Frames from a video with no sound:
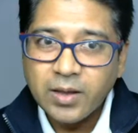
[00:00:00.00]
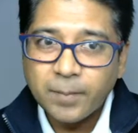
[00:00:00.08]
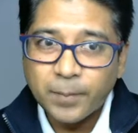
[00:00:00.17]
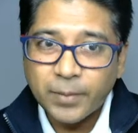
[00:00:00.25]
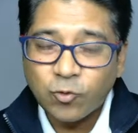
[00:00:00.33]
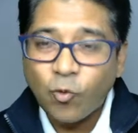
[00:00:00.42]

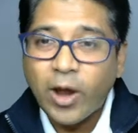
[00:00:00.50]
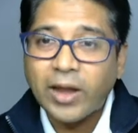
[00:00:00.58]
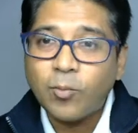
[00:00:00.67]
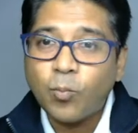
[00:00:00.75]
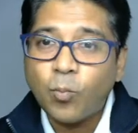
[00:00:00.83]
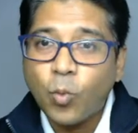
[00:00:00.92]
but while
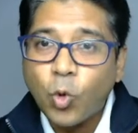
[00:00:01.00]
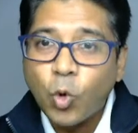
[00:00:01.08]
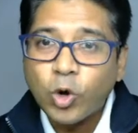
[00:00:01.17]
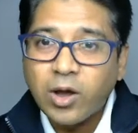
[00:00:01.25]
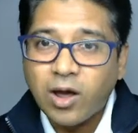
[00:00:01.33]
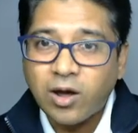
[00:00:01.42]

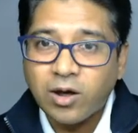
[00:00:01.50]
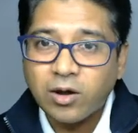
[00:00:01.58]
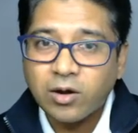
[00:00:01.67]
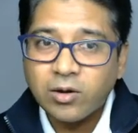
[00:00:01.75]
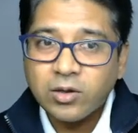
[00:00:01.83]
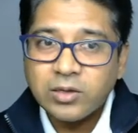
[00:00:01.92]
more
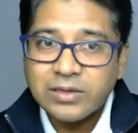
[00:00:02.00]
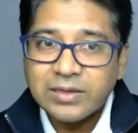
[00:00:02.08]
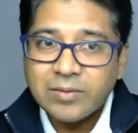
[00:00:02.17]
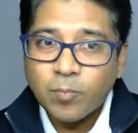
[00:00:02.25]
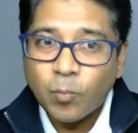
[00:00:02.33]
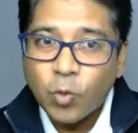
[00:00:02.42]
are
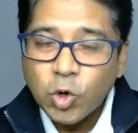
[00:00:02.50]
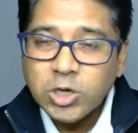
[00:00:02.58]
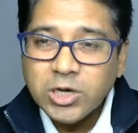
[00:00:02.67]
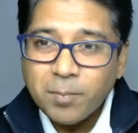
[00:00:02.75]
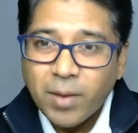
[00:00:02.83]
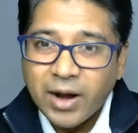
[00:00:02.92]
more
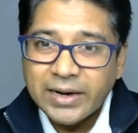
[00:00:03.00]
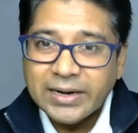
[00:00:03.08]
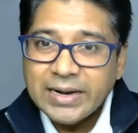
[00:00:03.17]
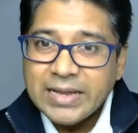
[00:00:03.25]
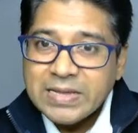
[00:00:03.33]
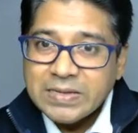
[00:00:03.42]
command
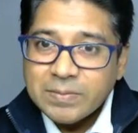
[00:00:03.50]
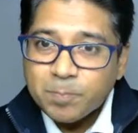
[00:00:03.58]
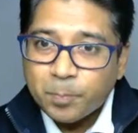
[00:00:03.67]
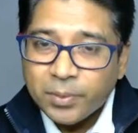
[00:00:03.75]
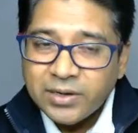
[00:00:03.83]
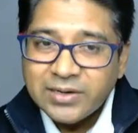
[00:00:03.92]

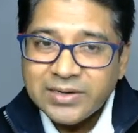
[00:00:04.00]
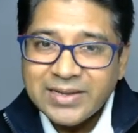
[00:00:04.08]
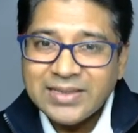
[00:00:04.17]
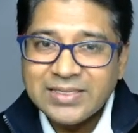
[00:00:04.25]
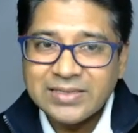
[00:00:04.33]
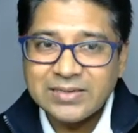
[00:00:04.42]

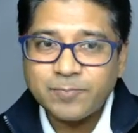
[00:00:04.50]
printing the